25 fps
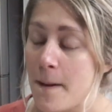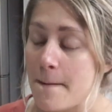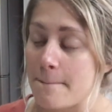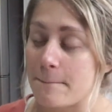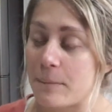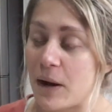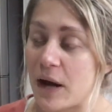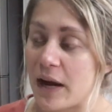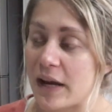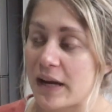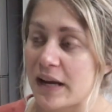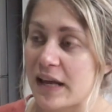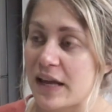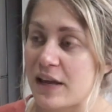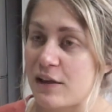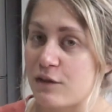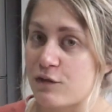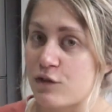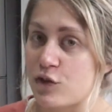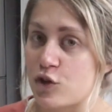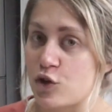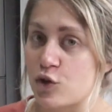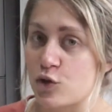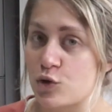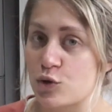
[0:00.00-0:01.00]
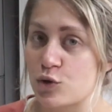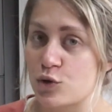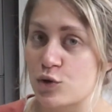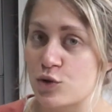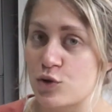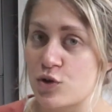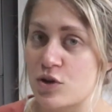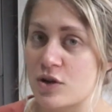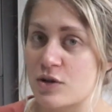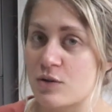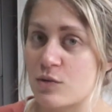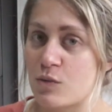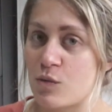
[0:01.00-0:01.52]
But if
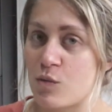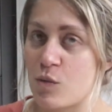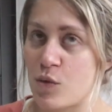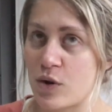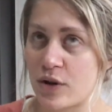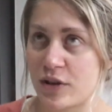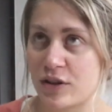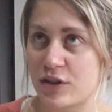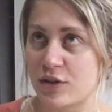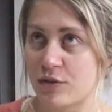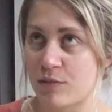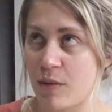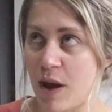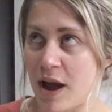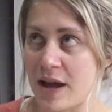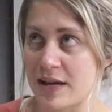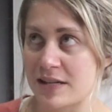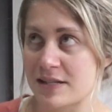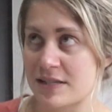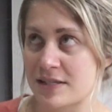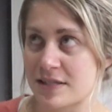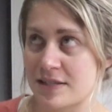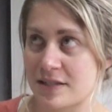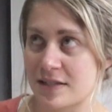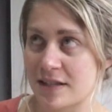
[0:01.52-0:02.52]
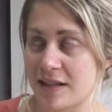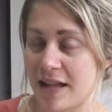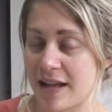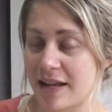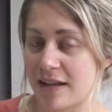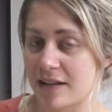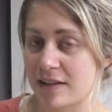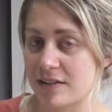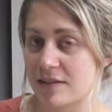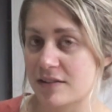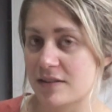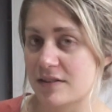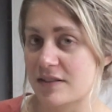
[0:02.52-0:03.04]
you wanted the rice to like
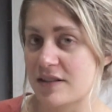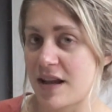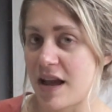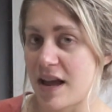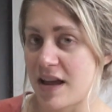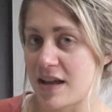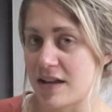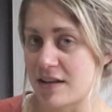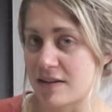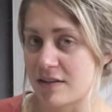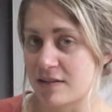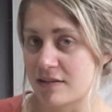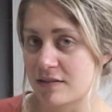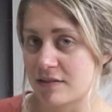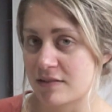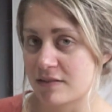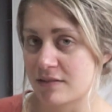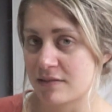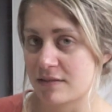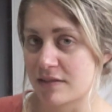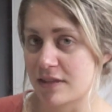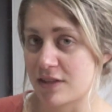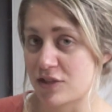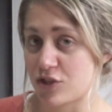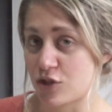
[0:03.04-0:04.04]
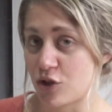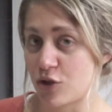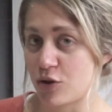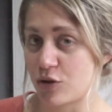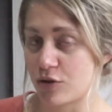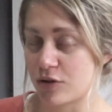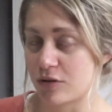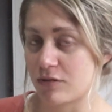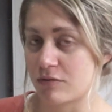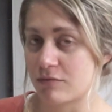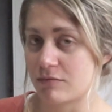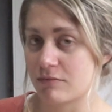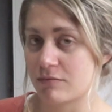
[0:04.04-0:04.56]
stay its
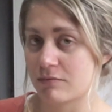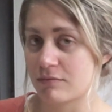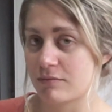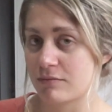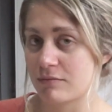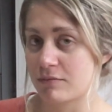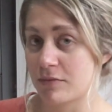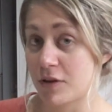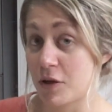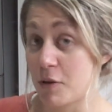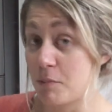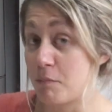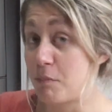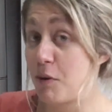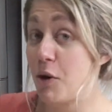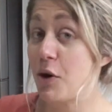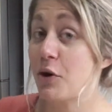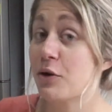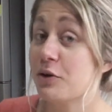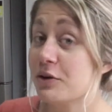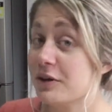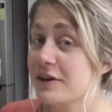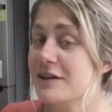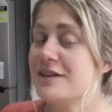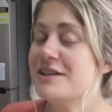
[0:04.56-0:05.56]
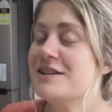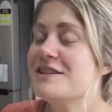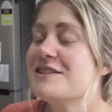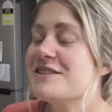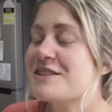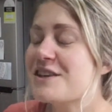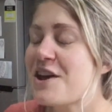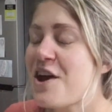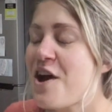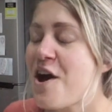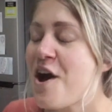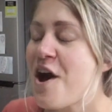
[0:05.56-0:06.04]
own component